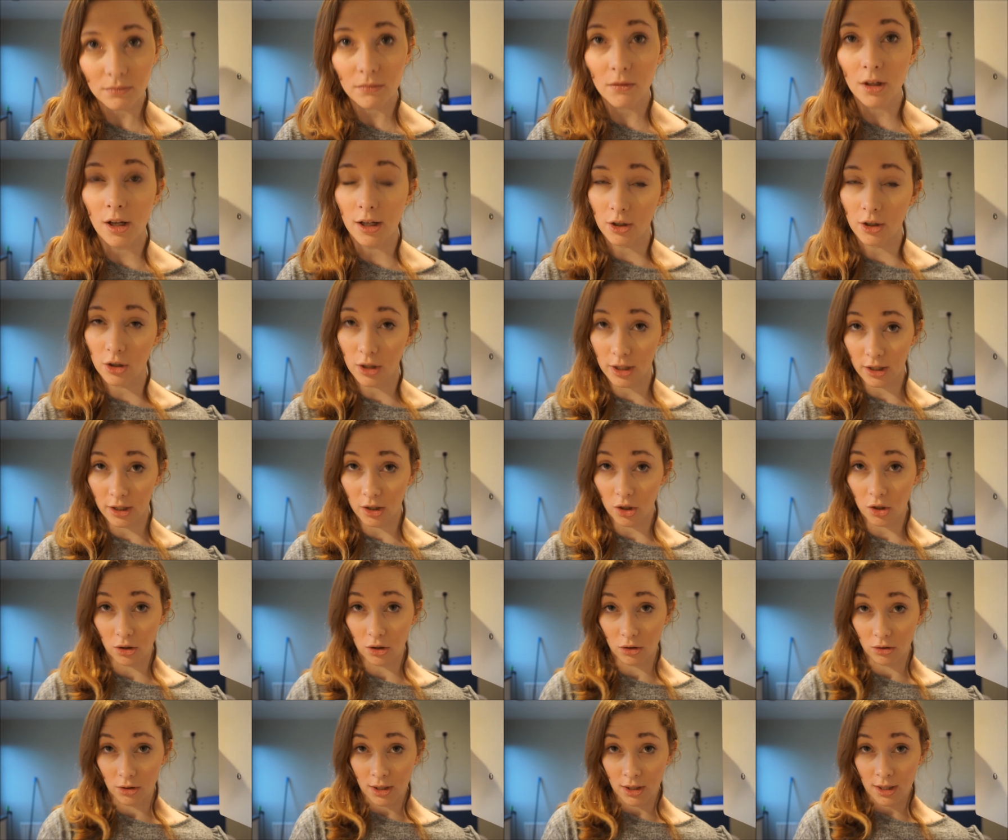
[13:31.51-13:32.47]
I got it
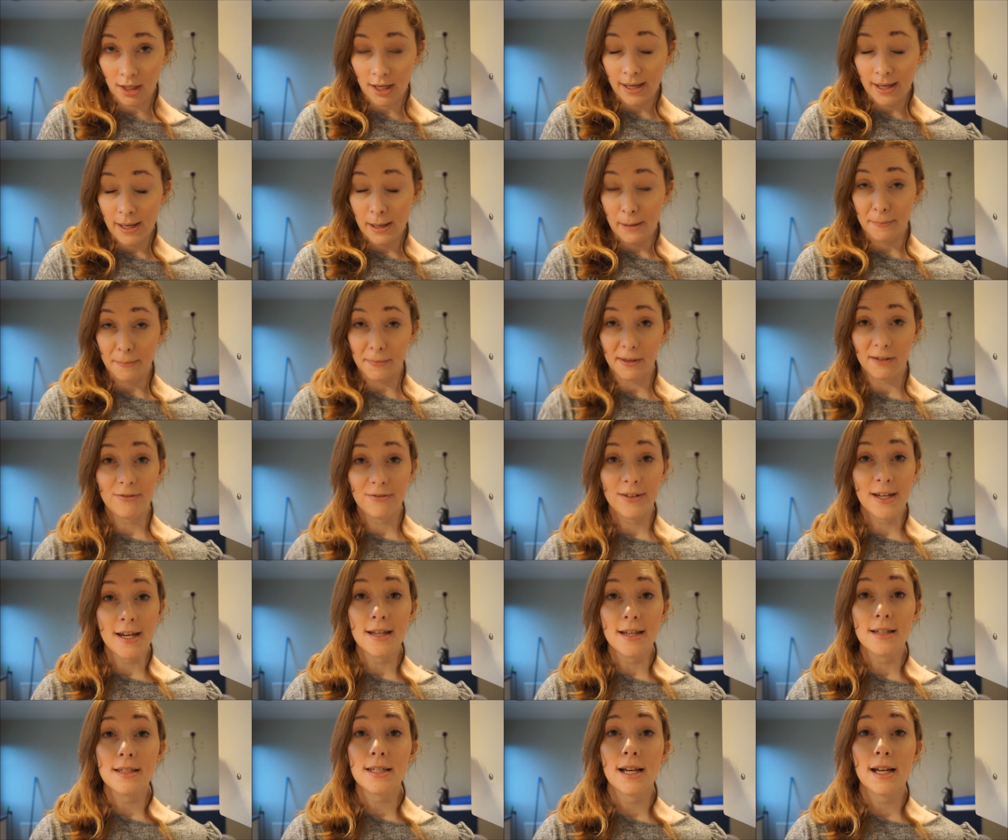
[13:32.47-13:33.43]
on my
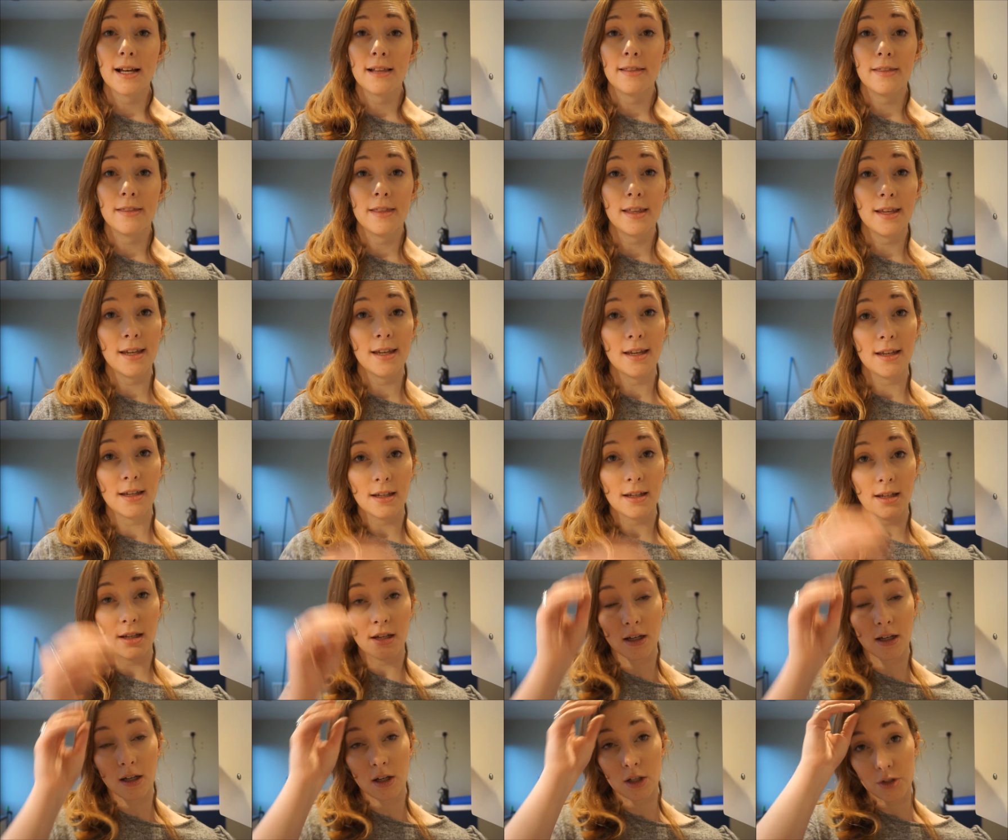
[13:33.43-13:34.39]
feet and
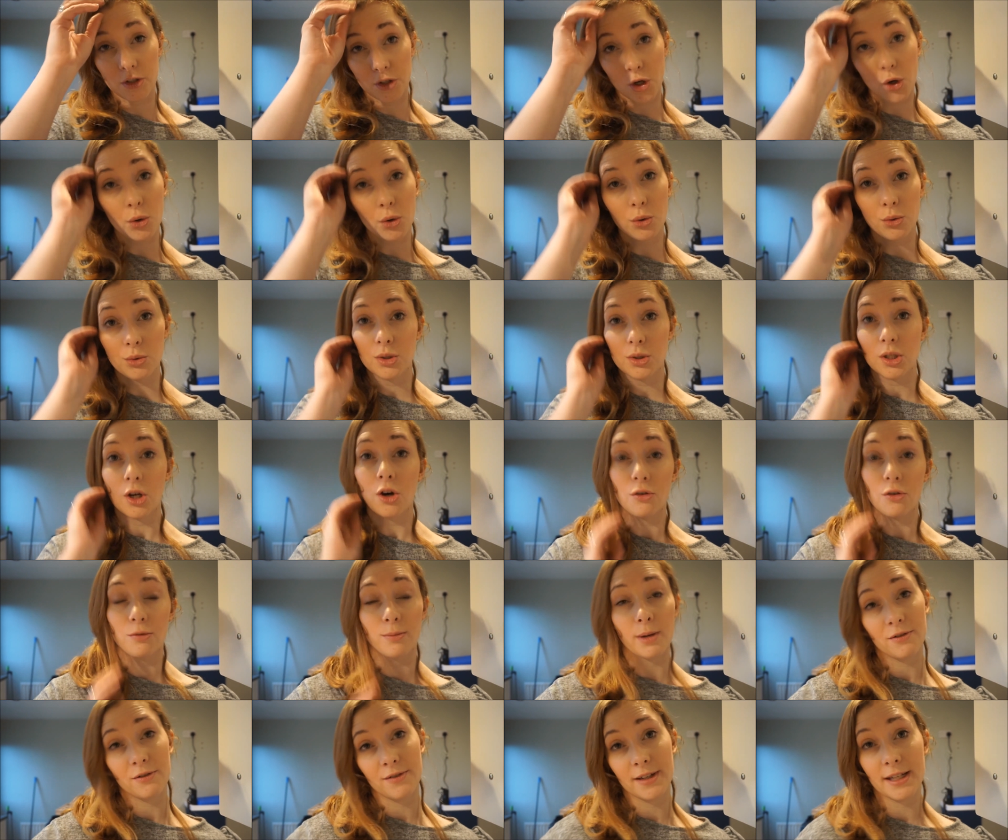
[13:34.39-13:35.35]
the soles of
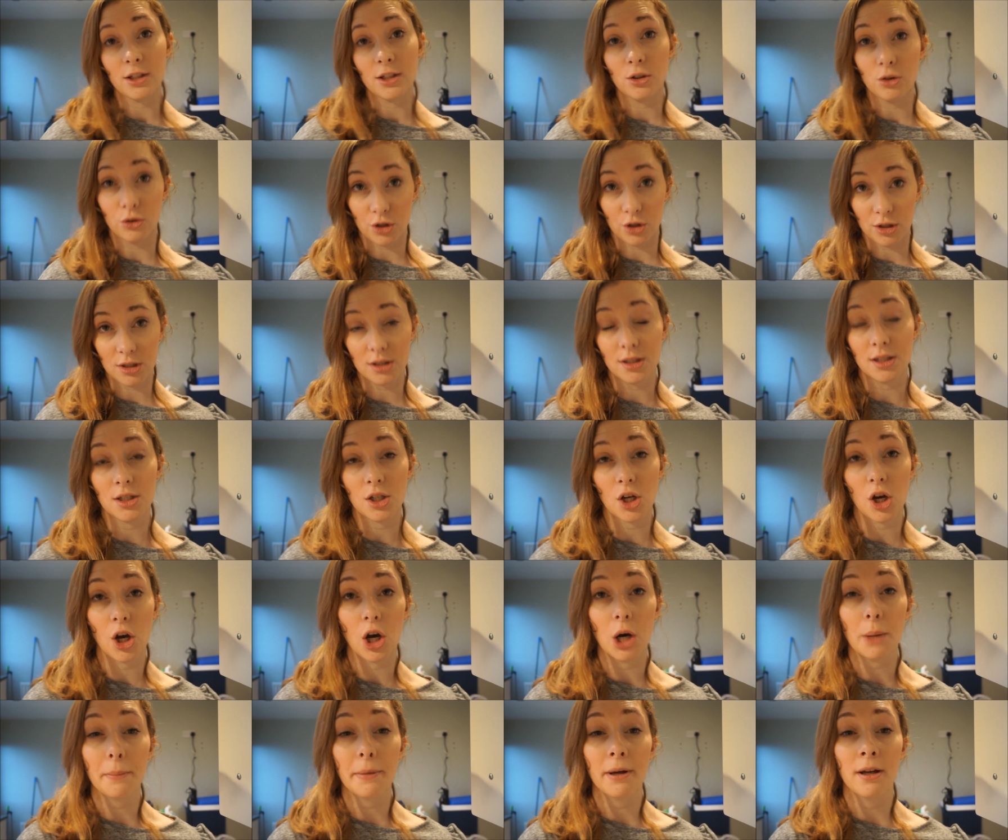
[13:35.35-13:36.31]
my feet, not just the
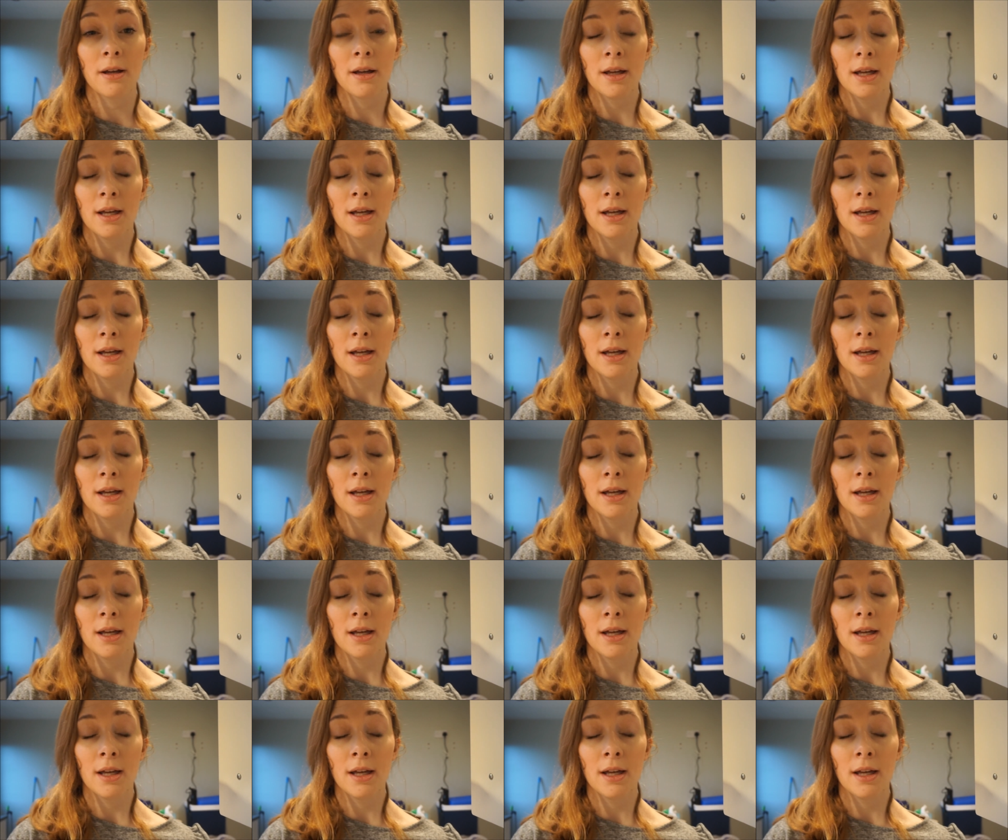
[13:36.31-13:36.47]
top.